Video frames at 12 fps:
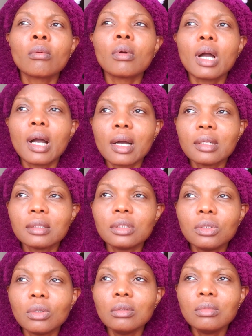And,
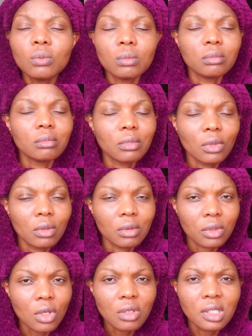
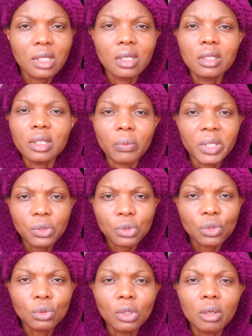Thursday they went to
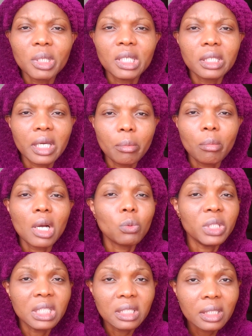school, normally came back,
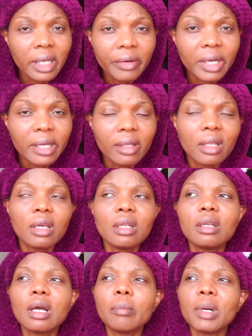we didn't hear
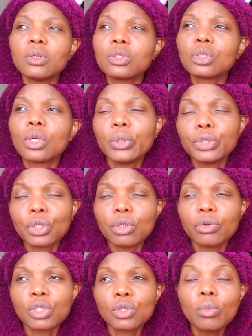anything about closure
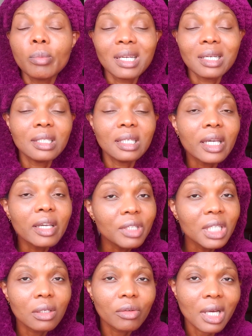of school. But in the
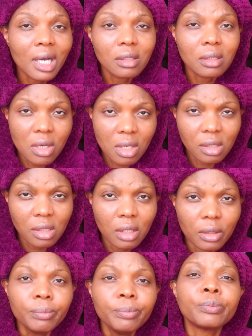evening of that
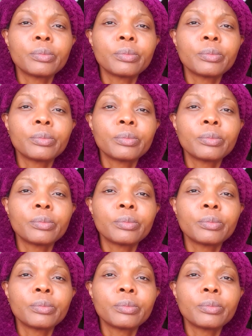Thursday,